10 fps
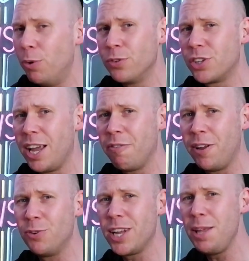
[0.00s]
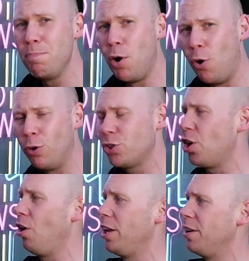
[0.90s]
wouldn't say it feels any more
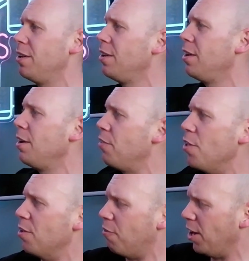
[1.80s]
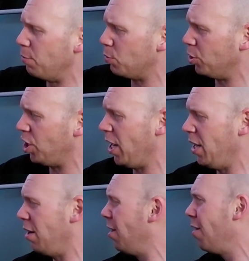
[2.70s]
solid than the Philips
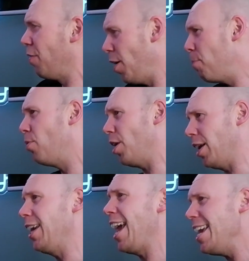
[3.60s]
machine. They're pretty